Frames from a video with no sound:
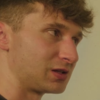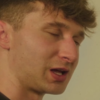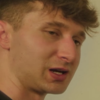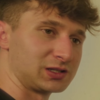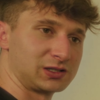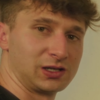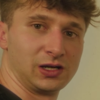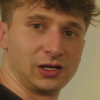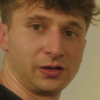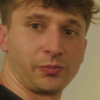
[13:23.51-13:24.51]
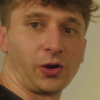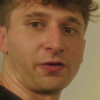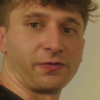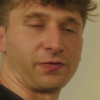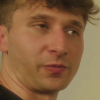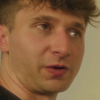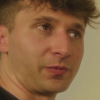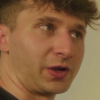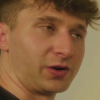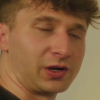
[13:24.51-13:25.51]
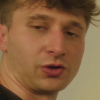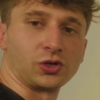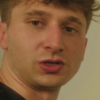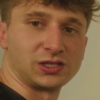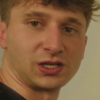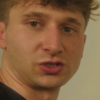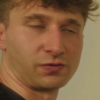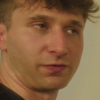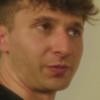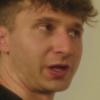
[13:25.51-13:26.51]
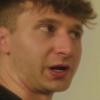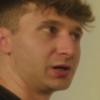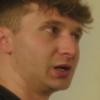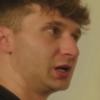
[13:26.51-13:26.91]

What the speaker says: And then it's profit for me from there, good decision from there.